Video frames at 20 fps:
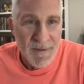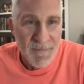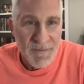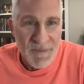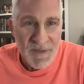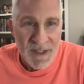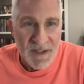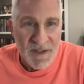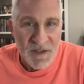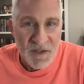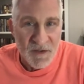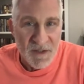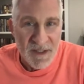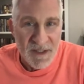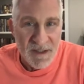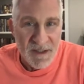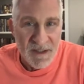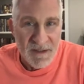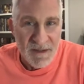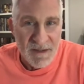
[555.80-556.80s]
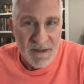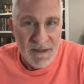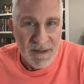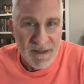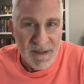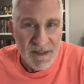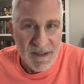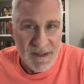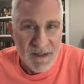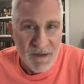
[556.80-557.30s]
And so, it,
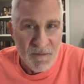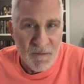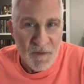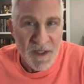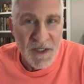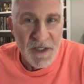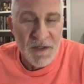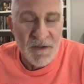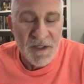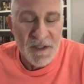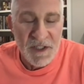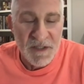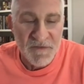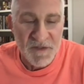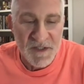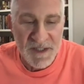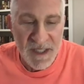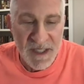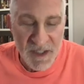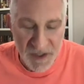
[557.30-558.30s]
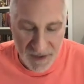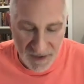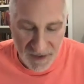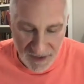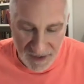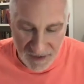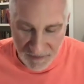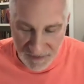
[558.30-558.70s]
you know, when you're a chief of station, I'll,